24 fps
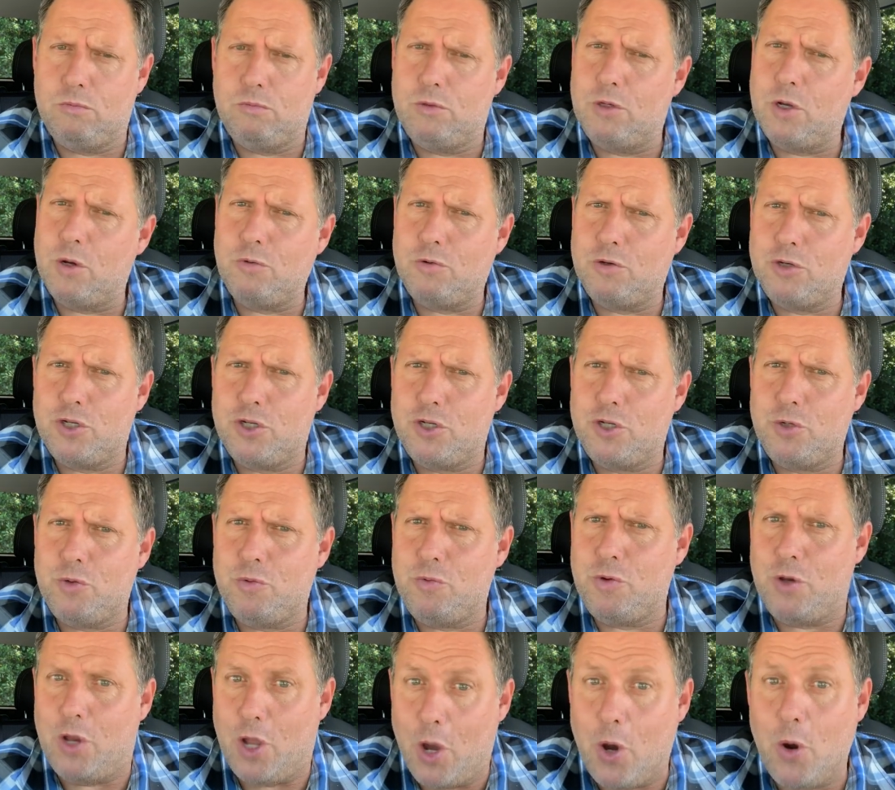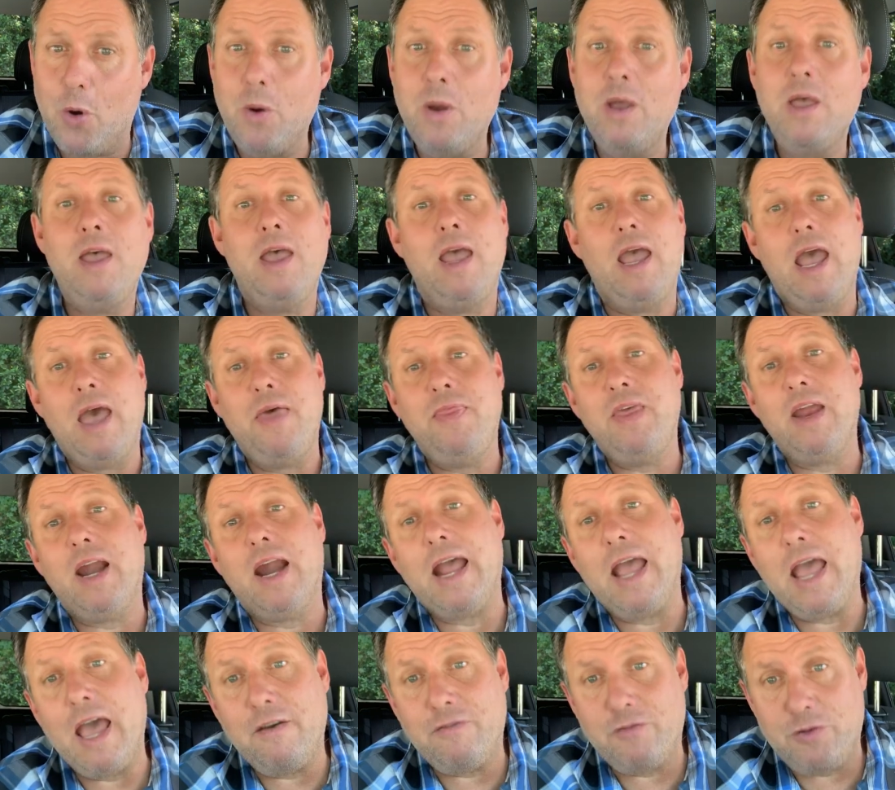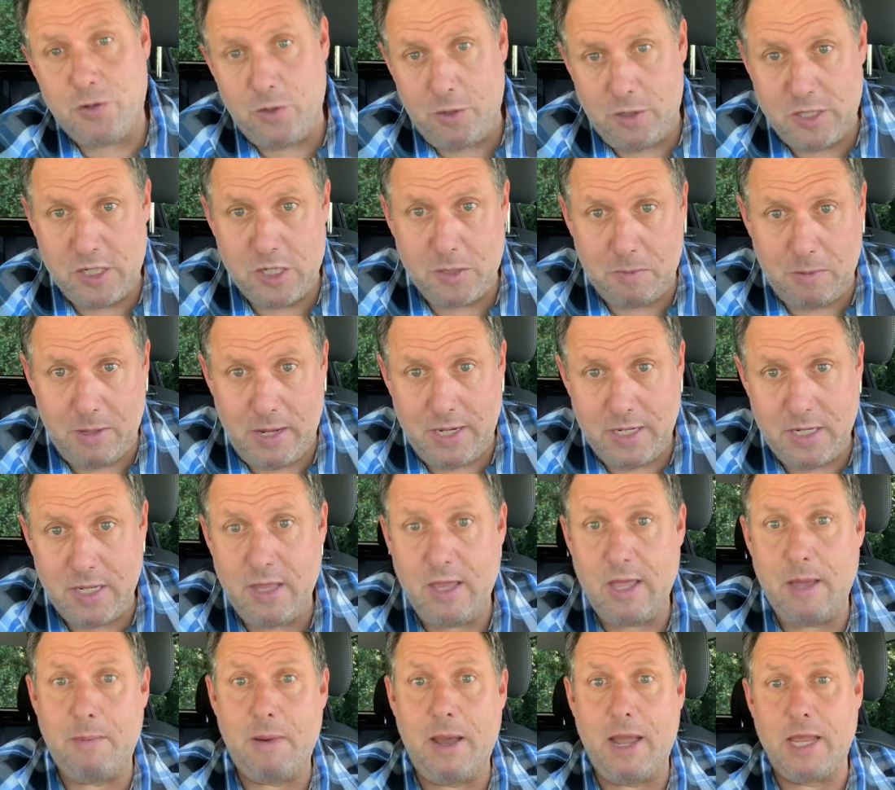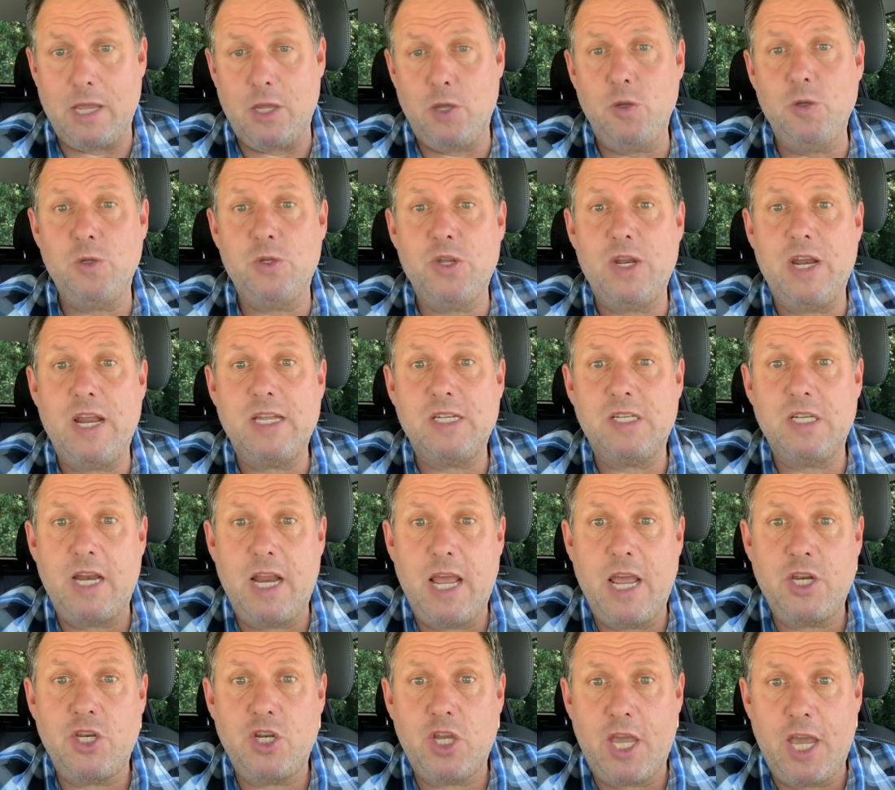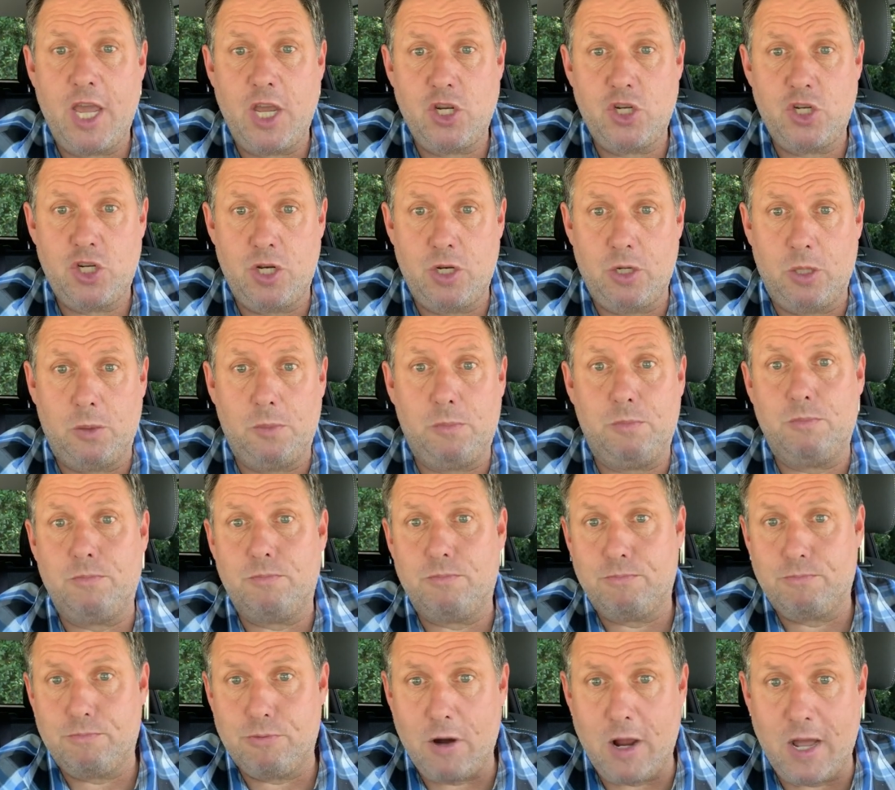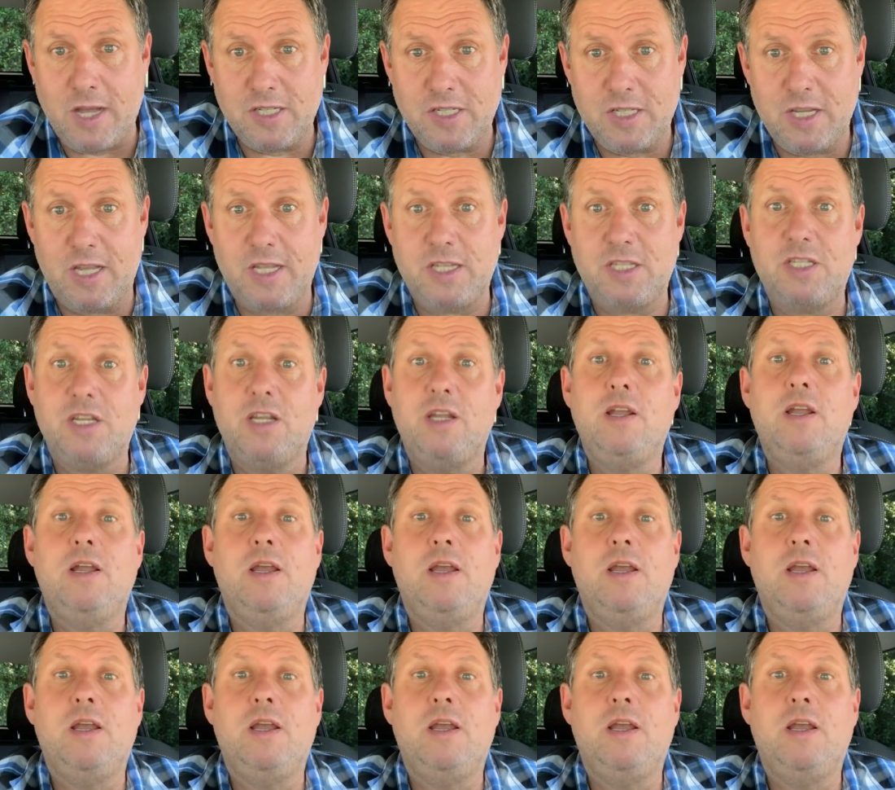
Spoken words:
don't you know? And then I have to explain to them. I use it as an educational process.